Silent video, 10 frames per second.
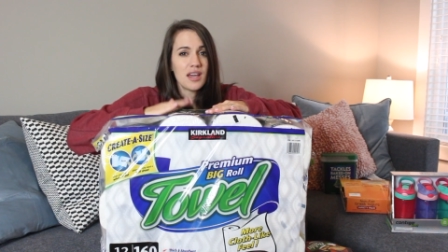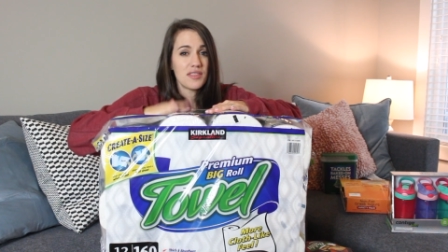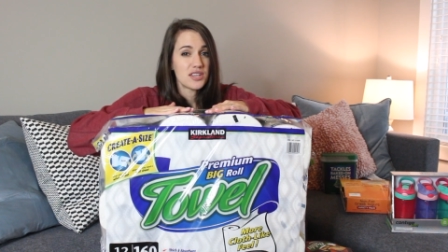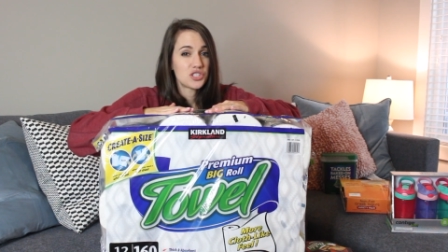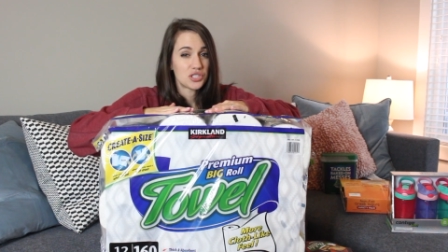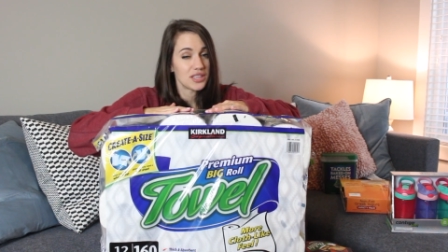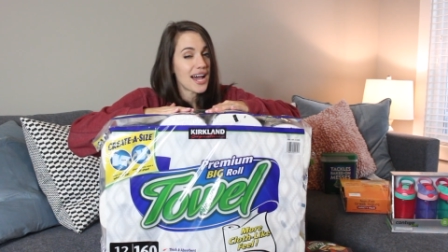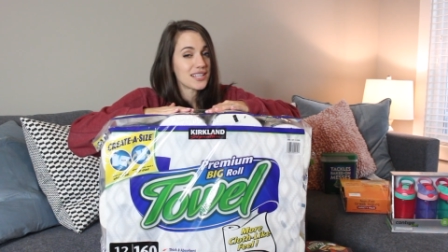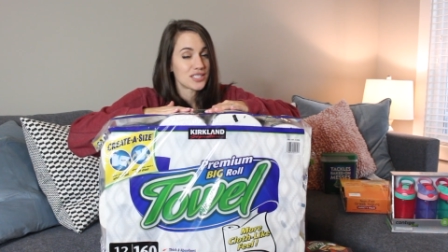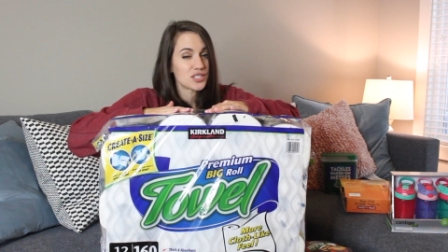this should
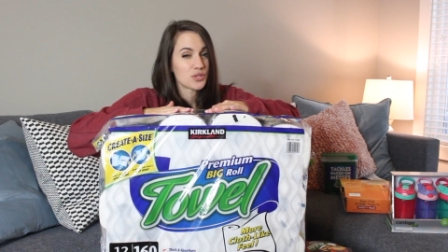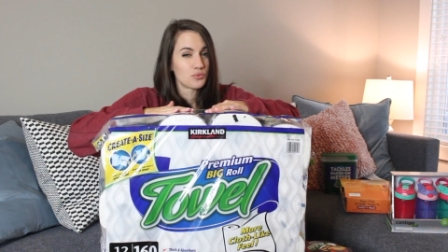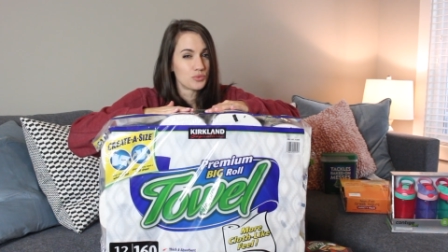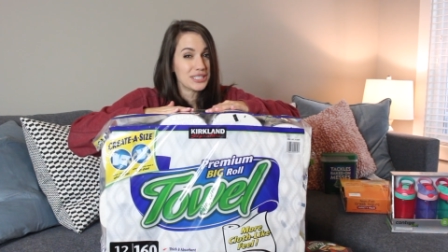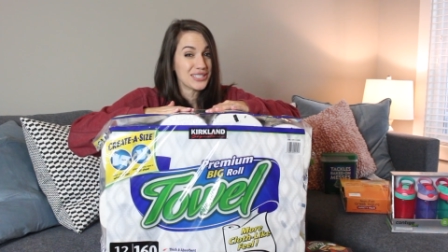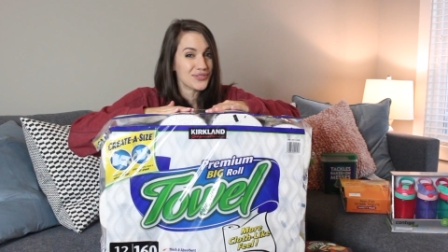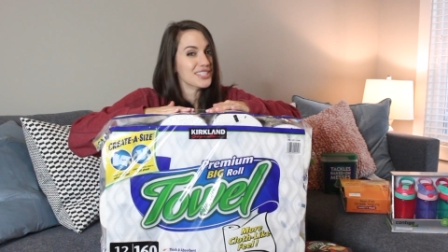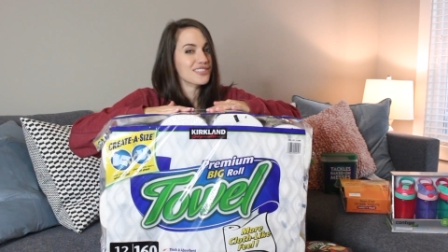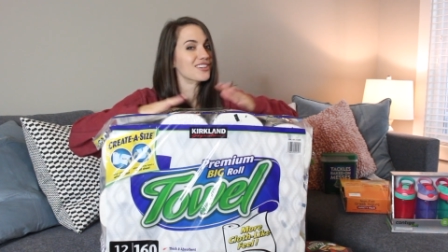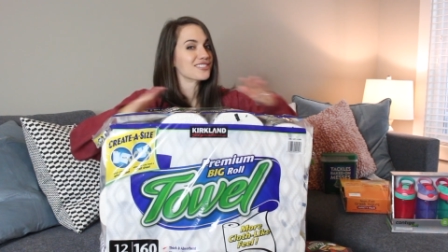last us a really,
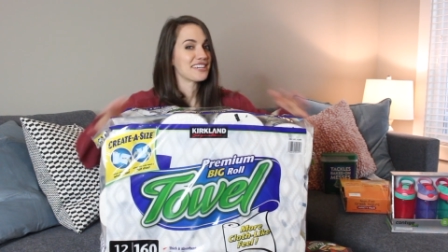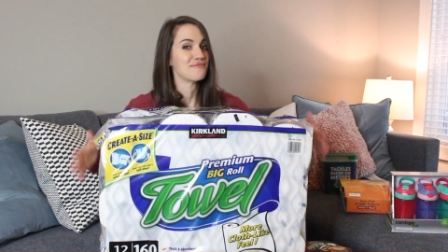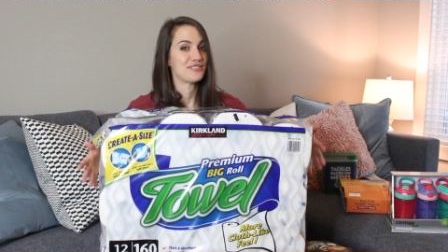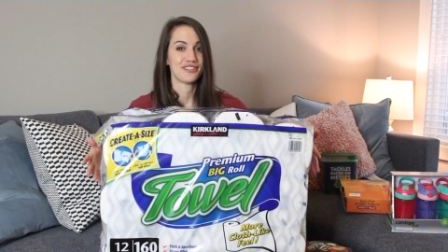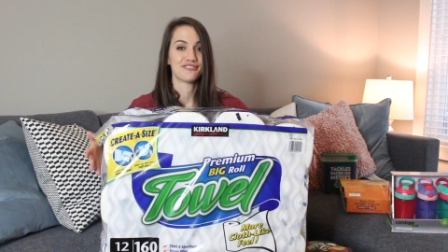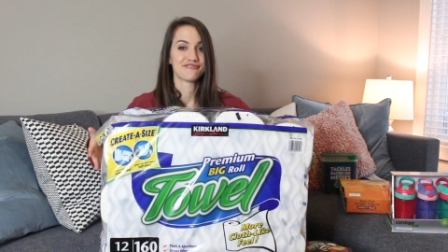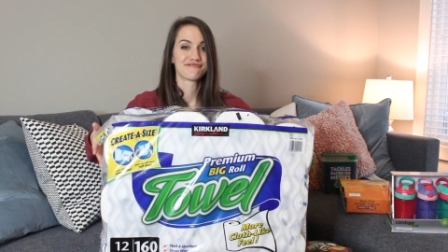really long time too.